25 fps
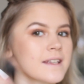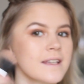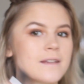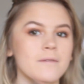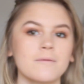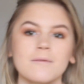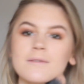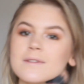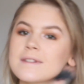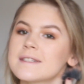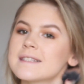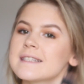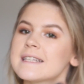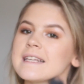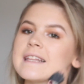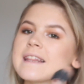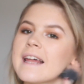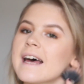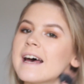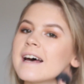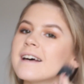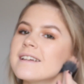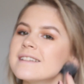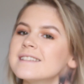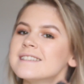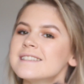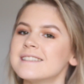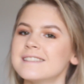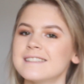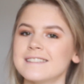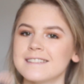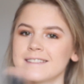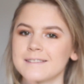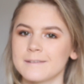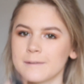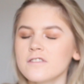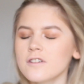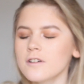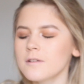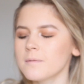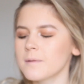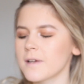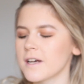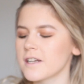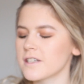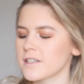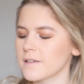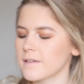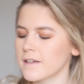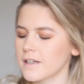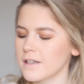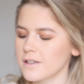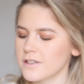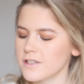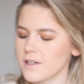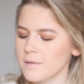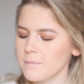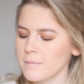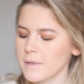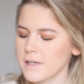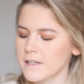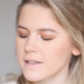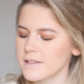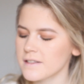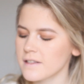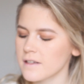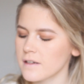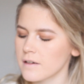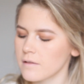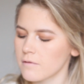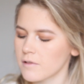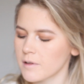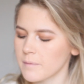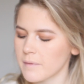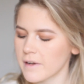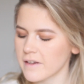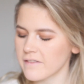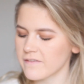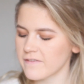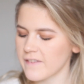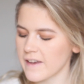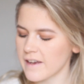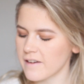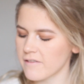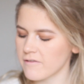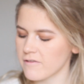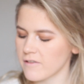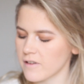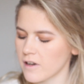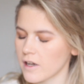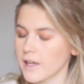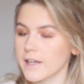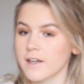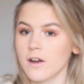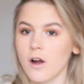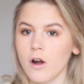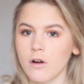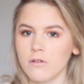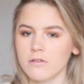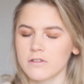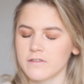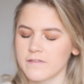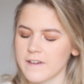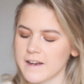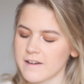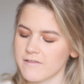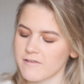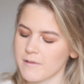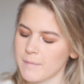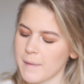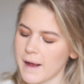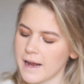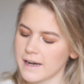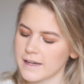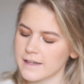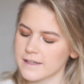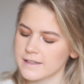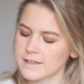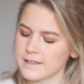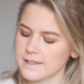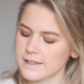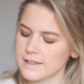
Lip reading: you will see that. For blush, I'm going to jump into one of my favourite, like old favourite palettes.